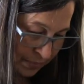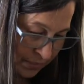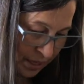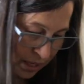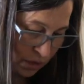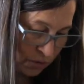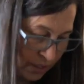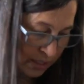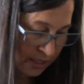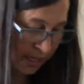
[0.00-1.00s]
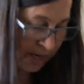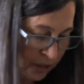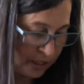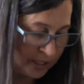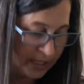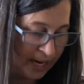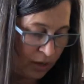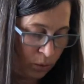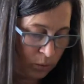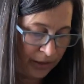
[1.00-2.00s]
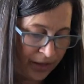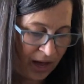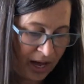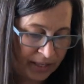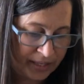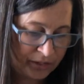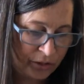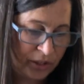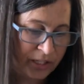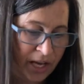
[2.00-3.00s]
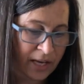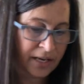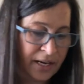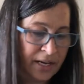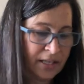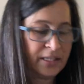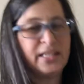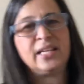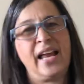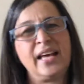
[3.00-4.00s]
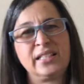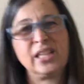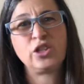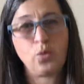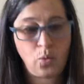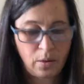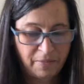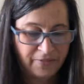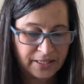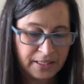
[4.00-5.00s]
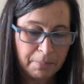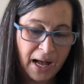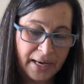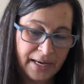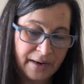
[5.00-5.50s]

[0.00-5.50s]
It uses its ears to stay cool in the hot desert sun since it has such a warm, fuzzy body.